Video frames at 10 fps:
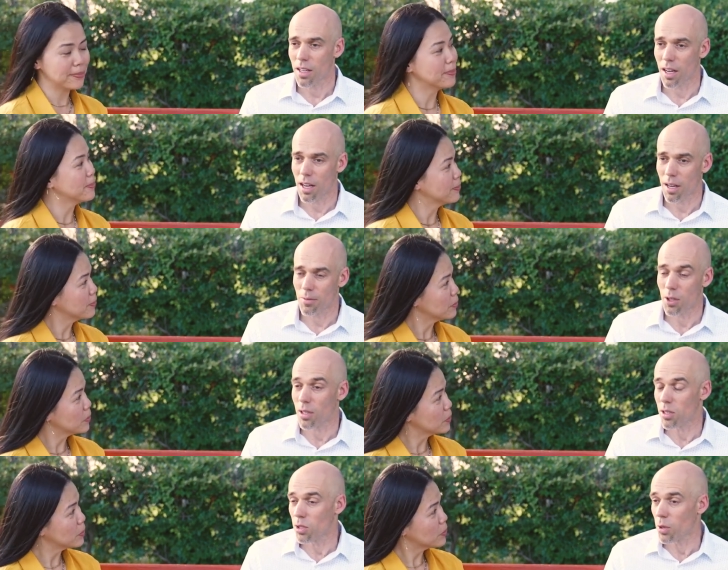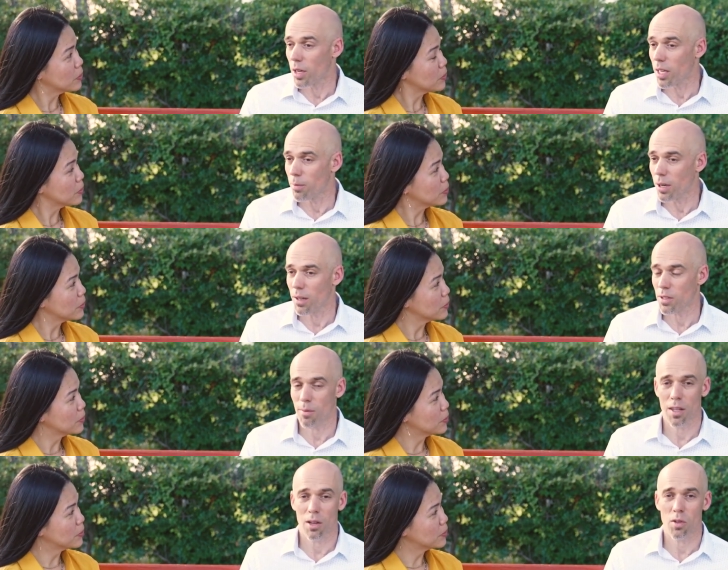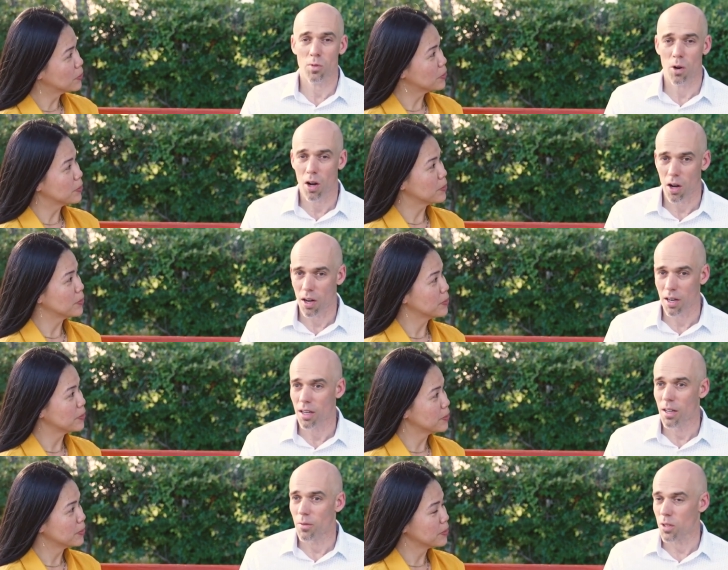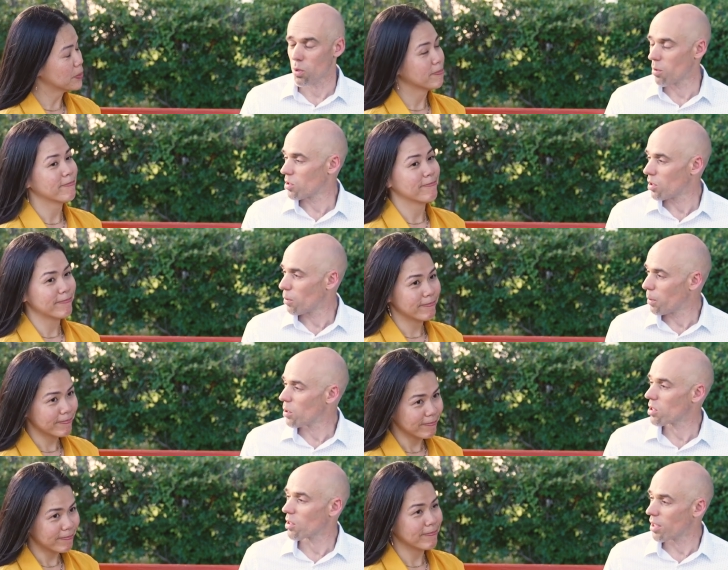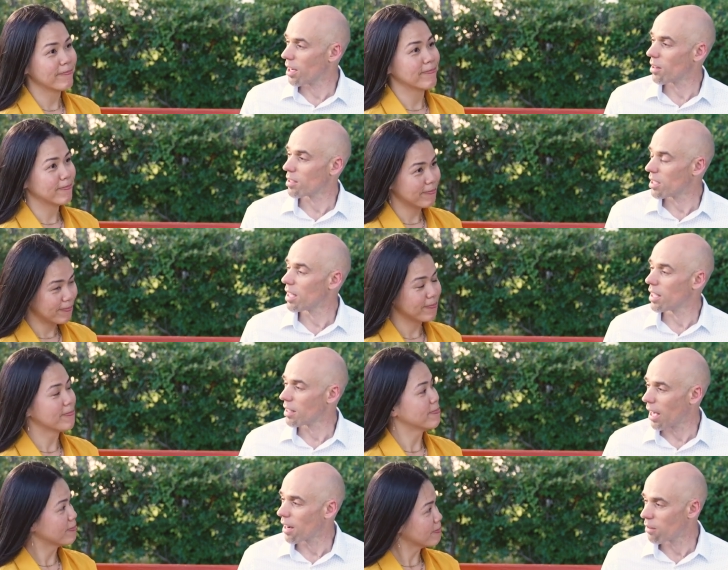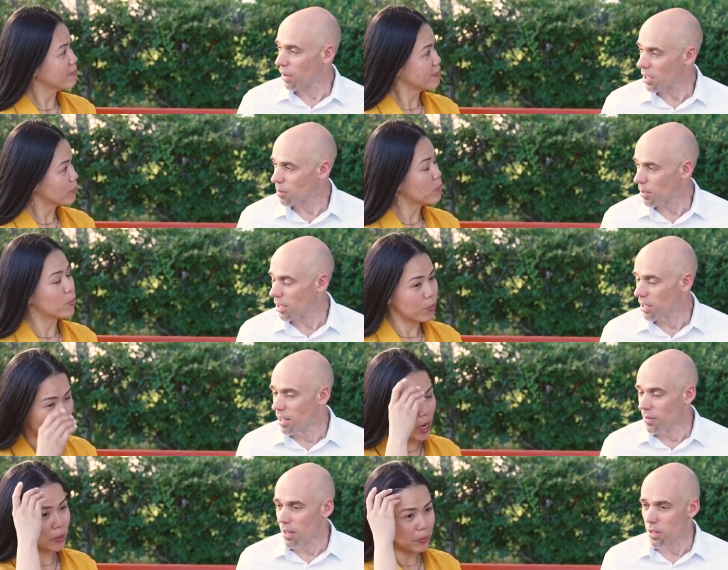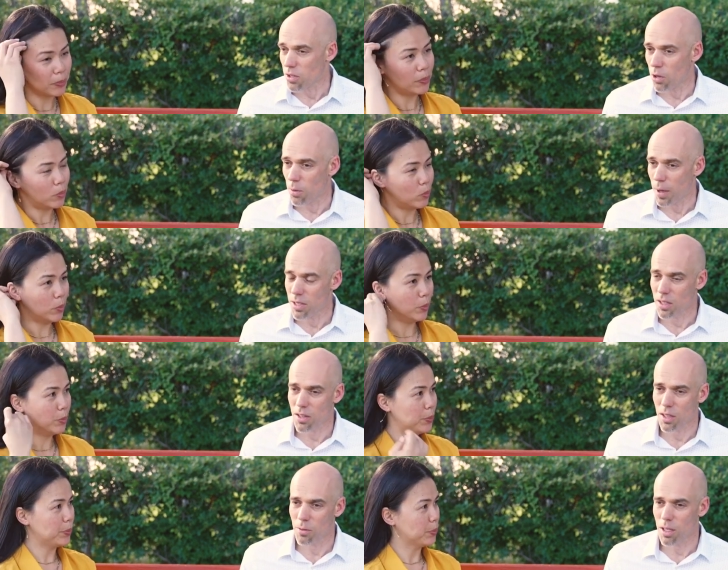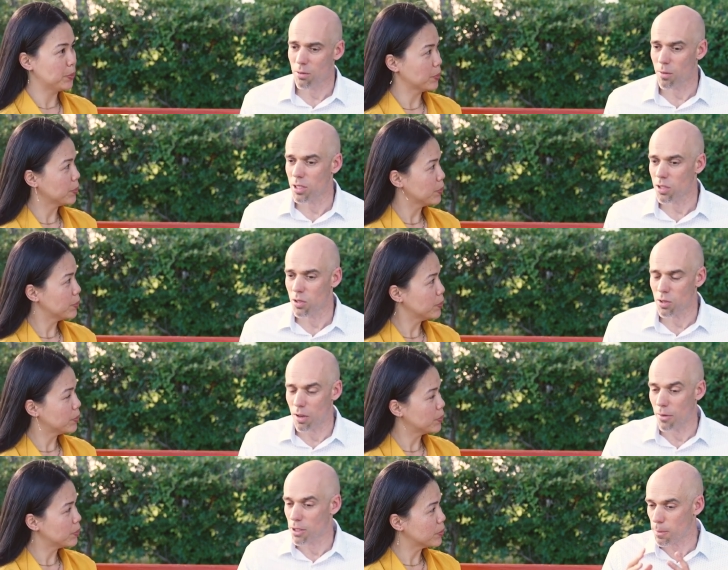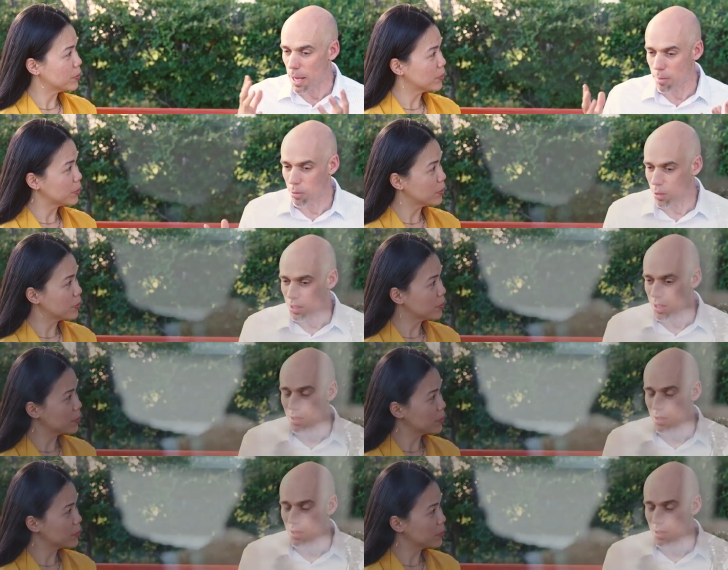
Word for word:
Speaker 1: Um, you can do it, but if something goes wrong, it's almost you're personally guaranteeing that investment. Right. And so basically we what we do is we have this paperwork the